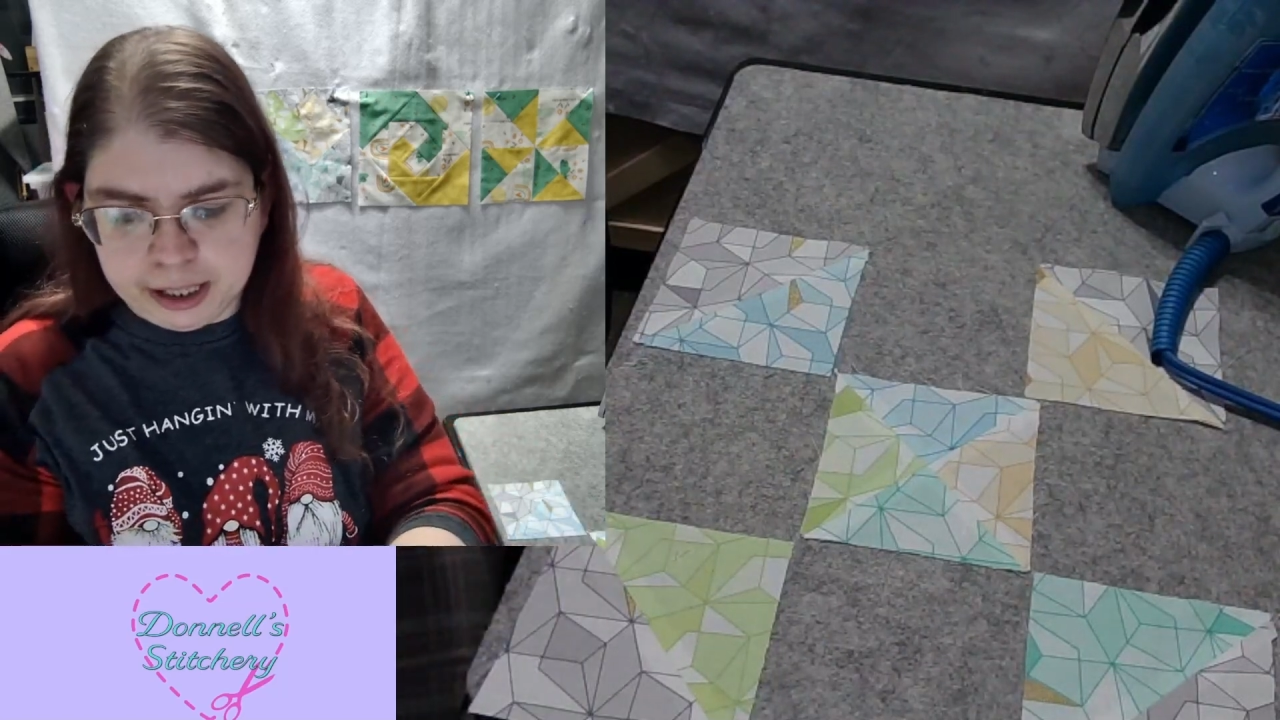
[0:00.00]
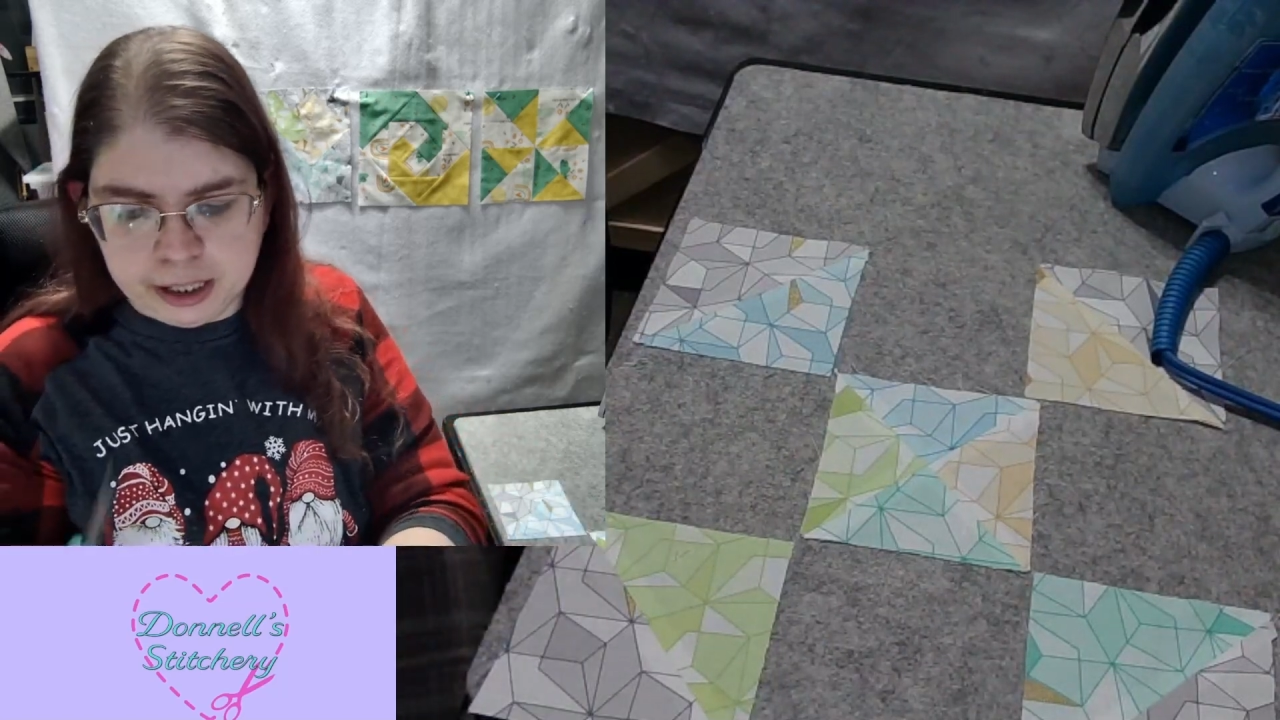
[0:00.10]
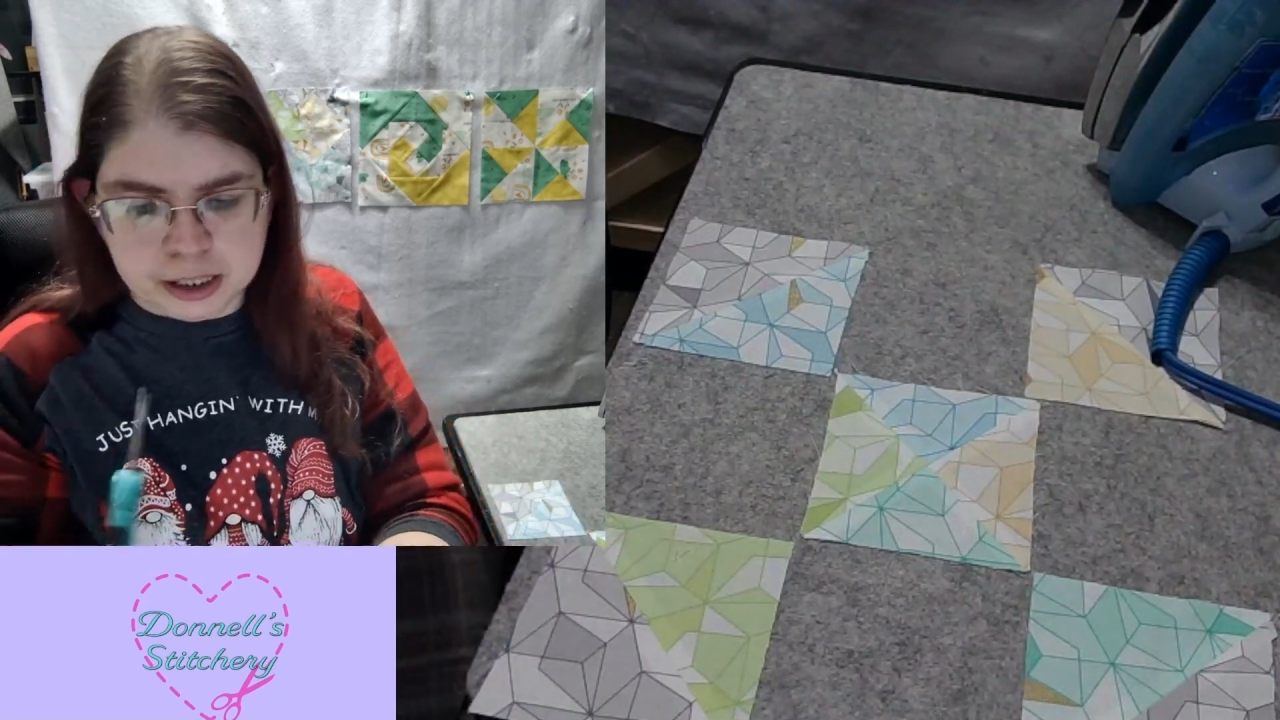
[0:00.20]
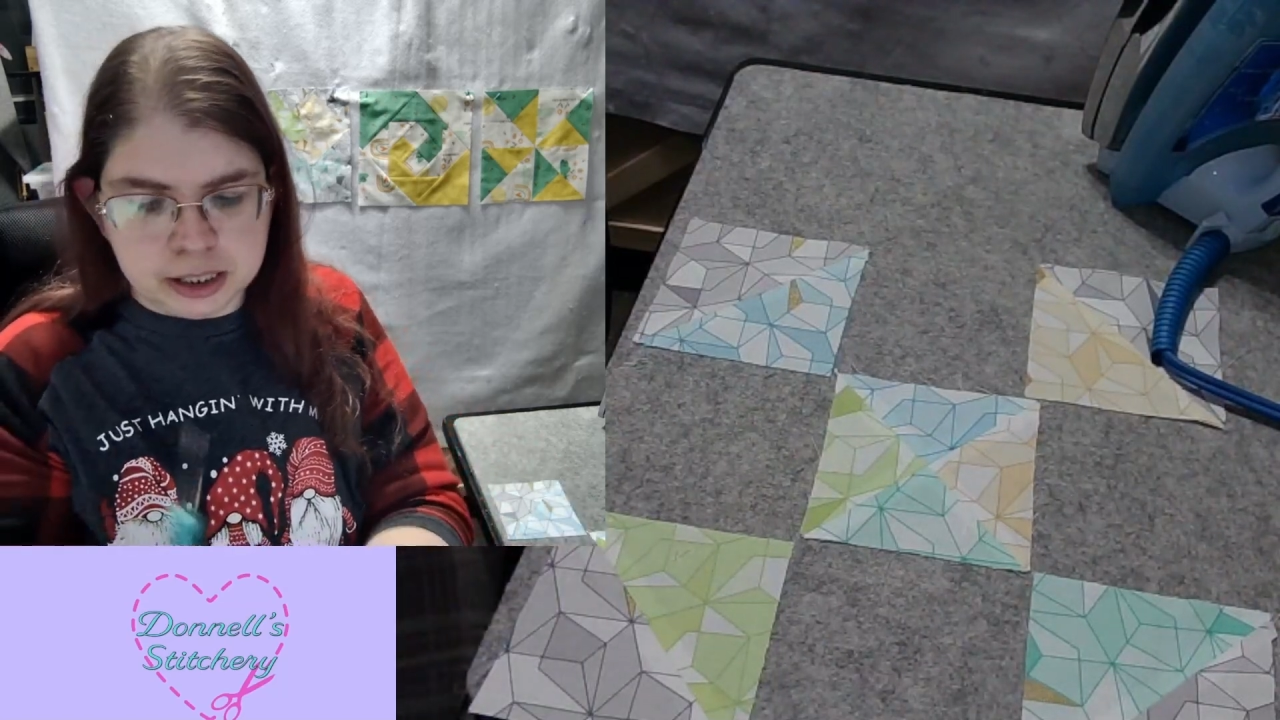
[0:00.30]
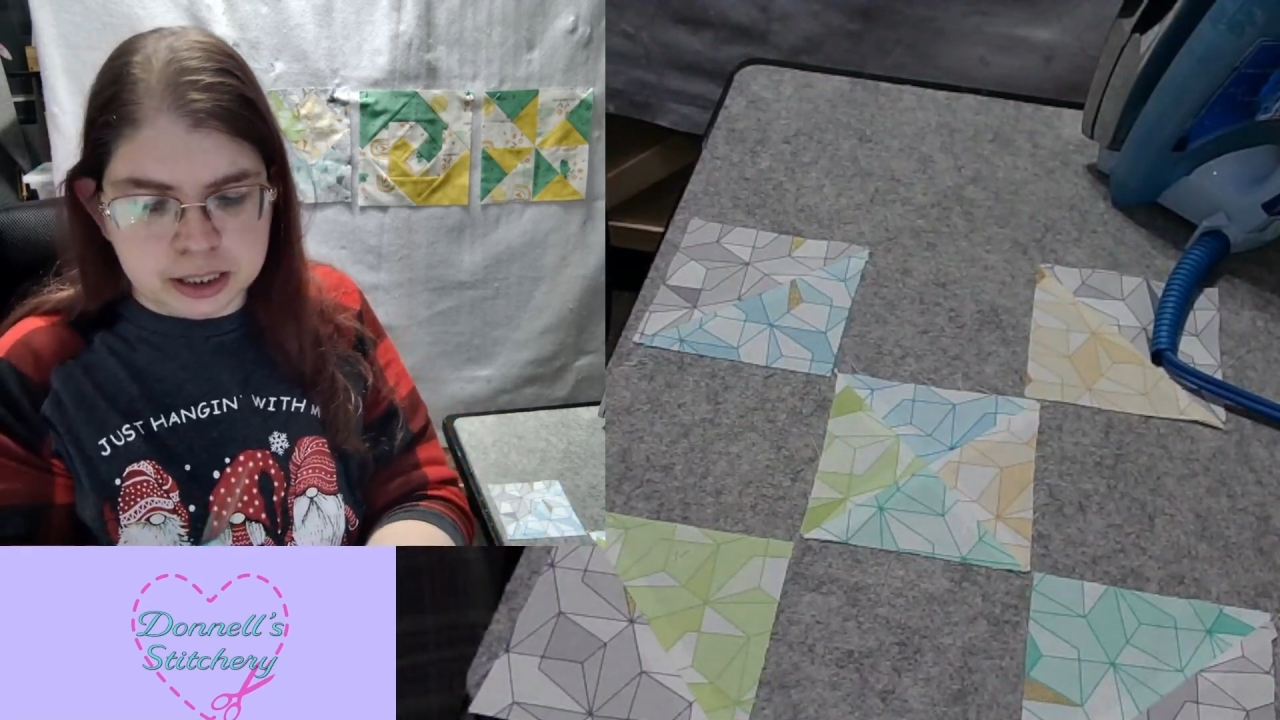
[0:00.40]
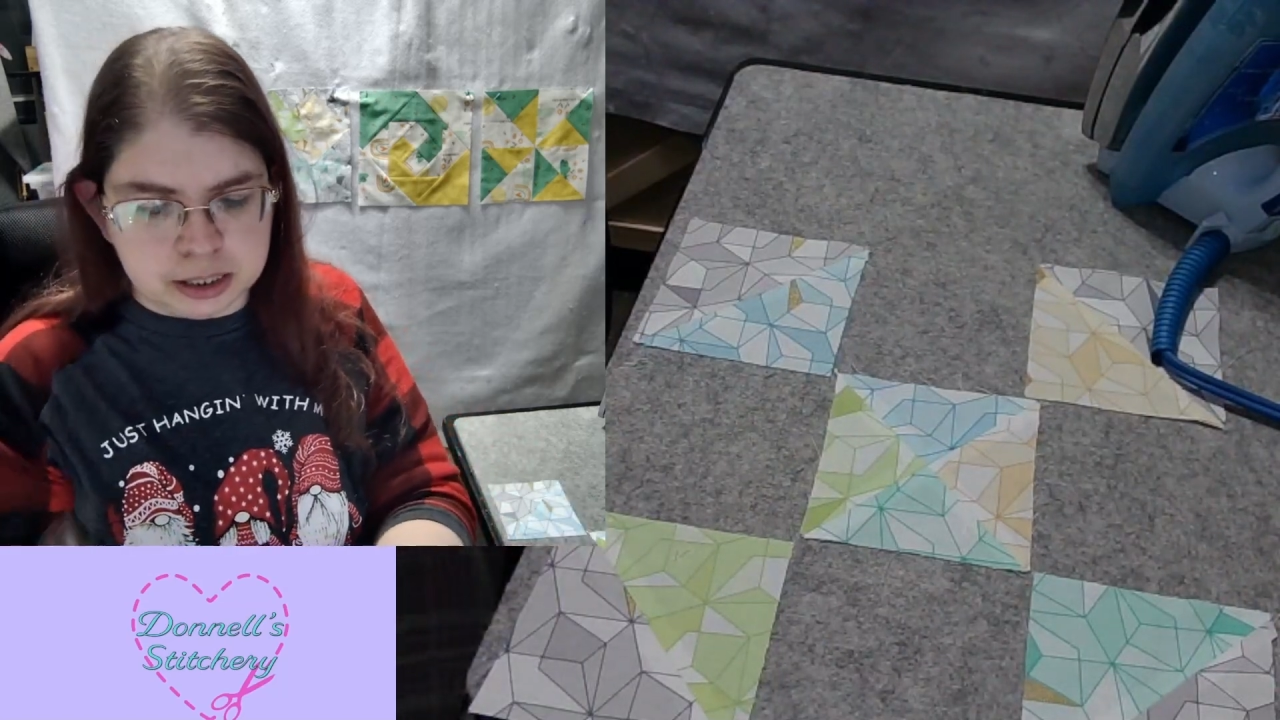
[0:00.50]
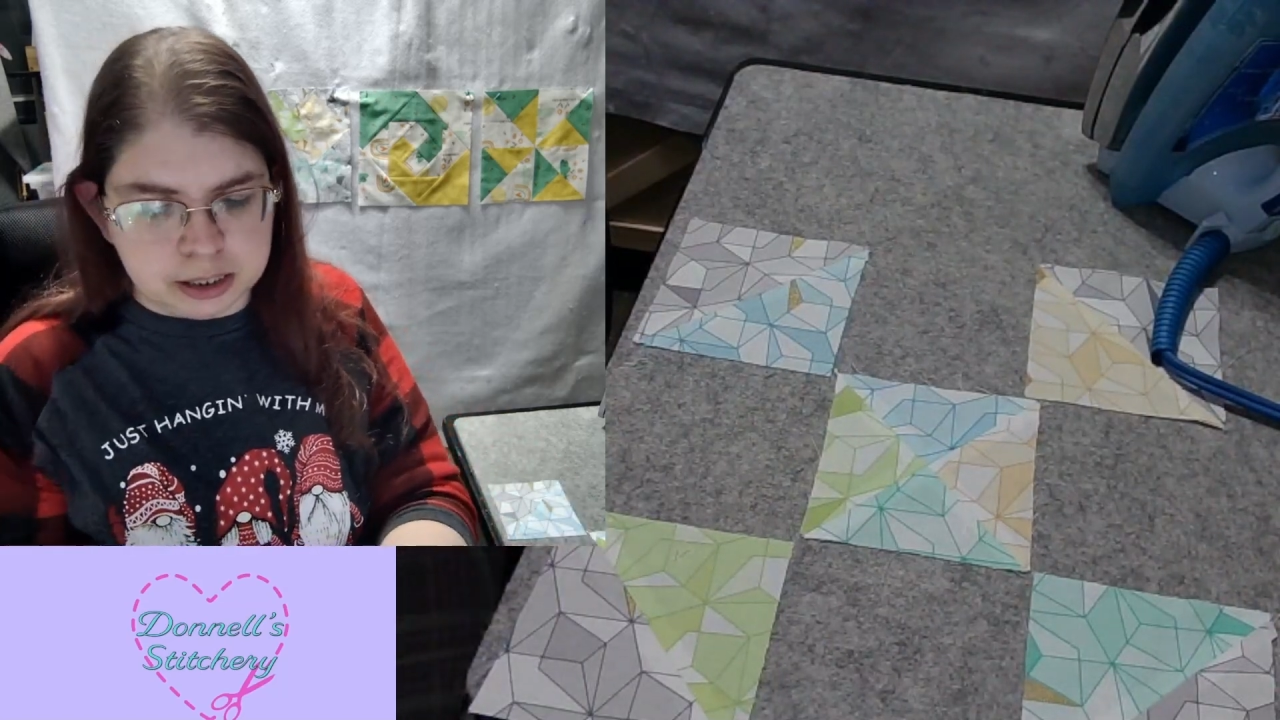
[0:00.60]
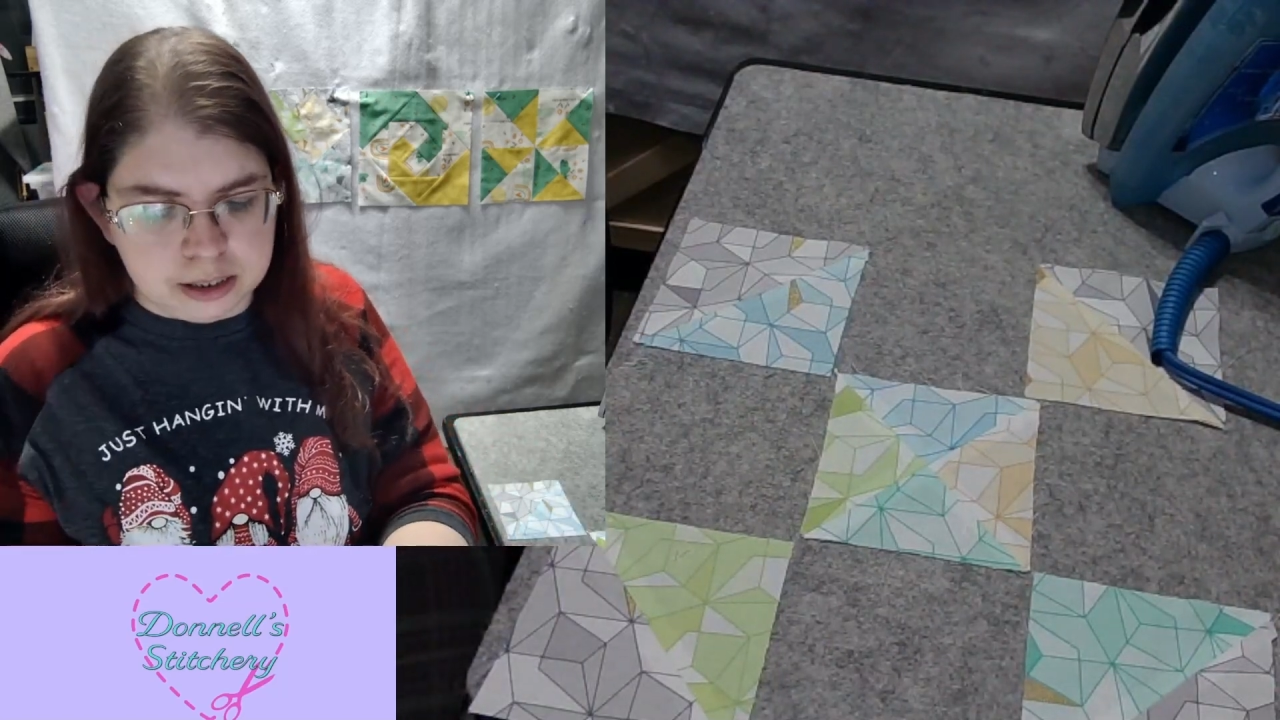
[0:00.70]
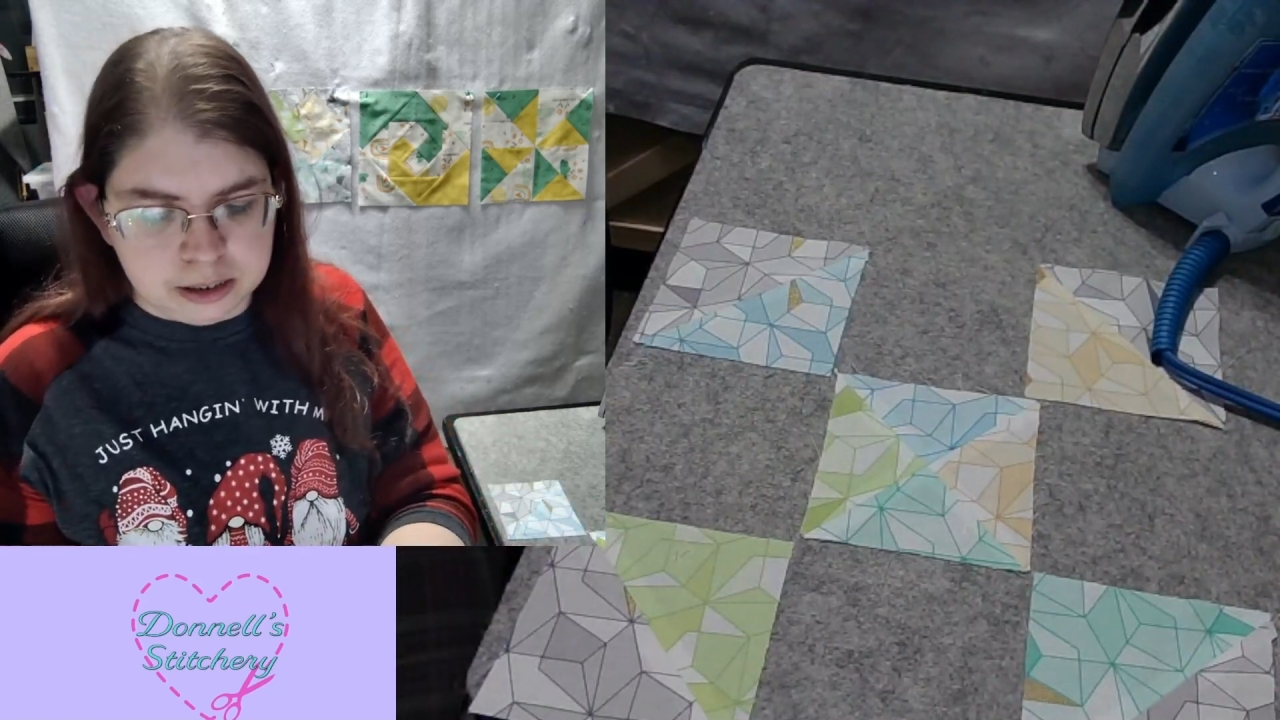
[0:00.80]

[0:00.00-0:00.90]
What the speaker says: ears,